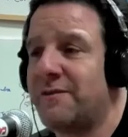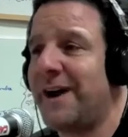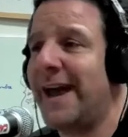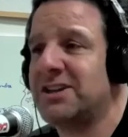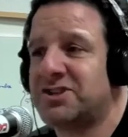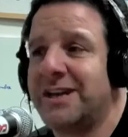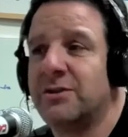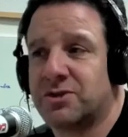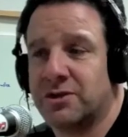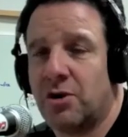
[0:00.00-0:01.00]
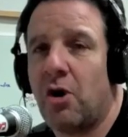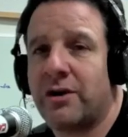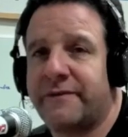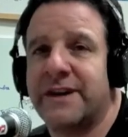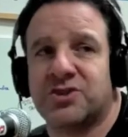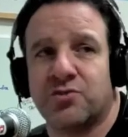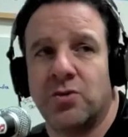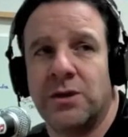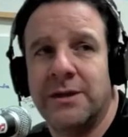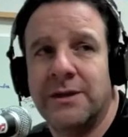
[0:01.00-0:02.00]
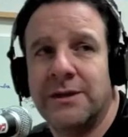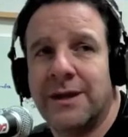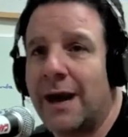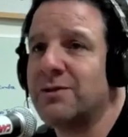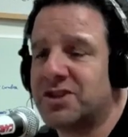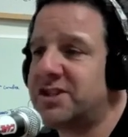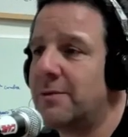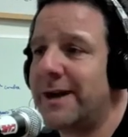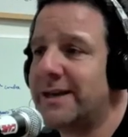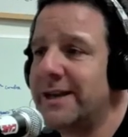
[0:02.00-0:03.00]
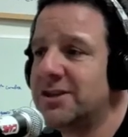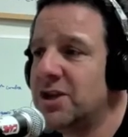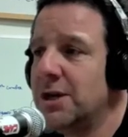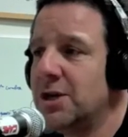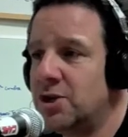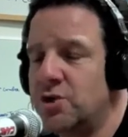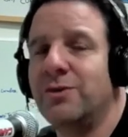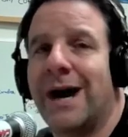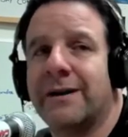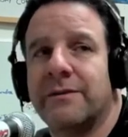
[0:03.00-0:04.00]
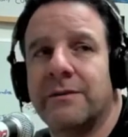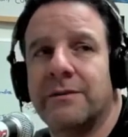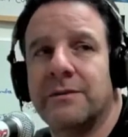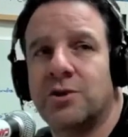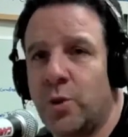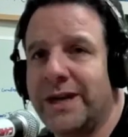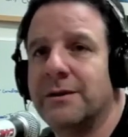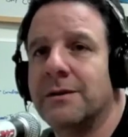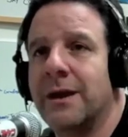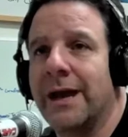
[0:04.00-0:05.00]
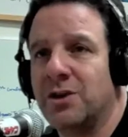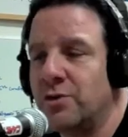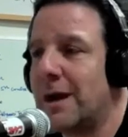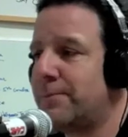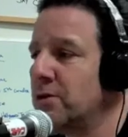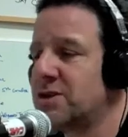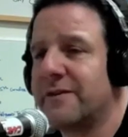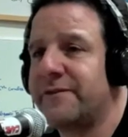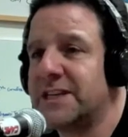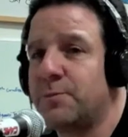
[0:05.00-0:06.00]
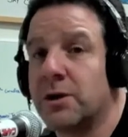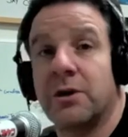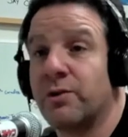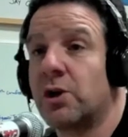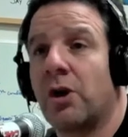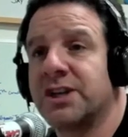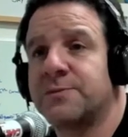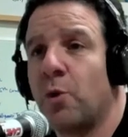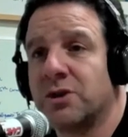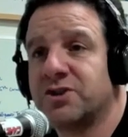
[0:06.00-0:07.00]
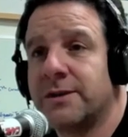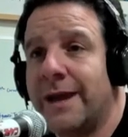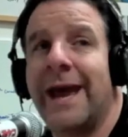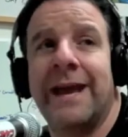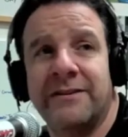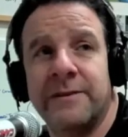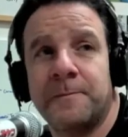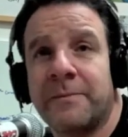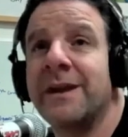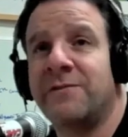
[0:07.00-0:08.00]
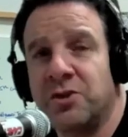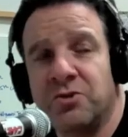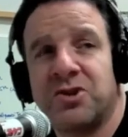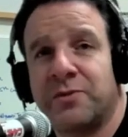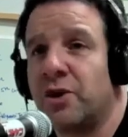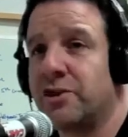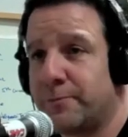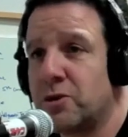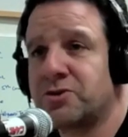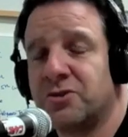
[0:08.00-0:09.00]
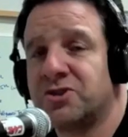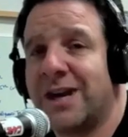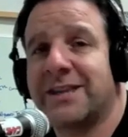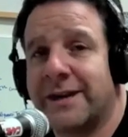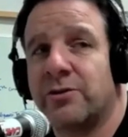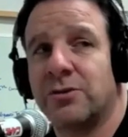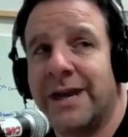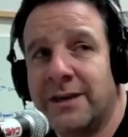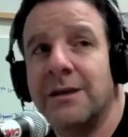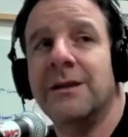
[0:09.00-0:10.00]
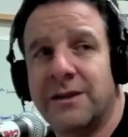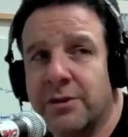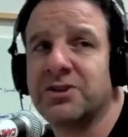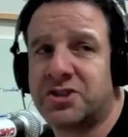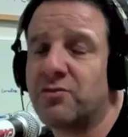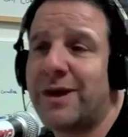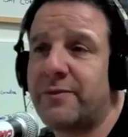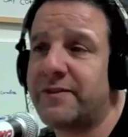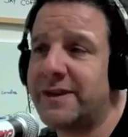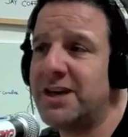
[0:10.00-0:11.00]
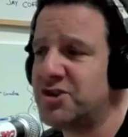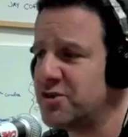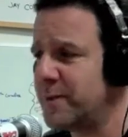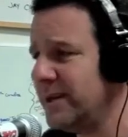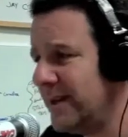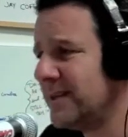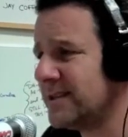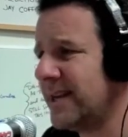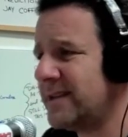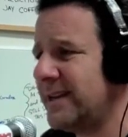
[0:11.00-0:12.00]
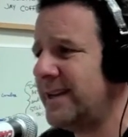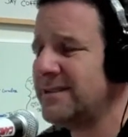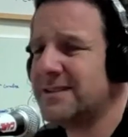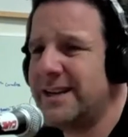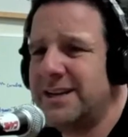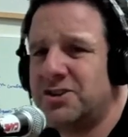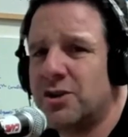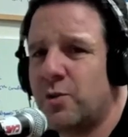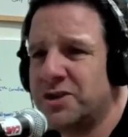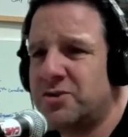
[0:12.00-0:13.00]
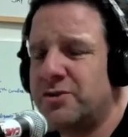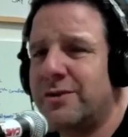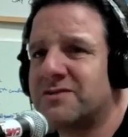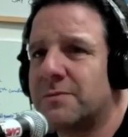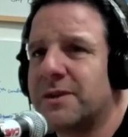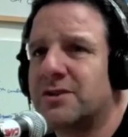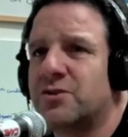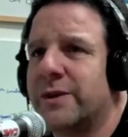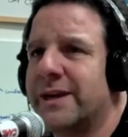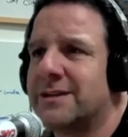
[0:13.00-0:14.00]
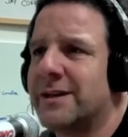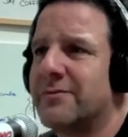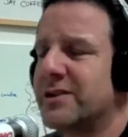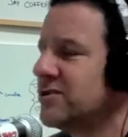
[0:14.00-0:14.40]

So if I had to say there was a hard, fast rule, I would just tell my kids, do not tweet and do not post on Facebook regarding sports. And if you do something on your personal site that I don't like, there are still ramifications. But does that, does that does that answer your question, or do you have something else you want to add to that,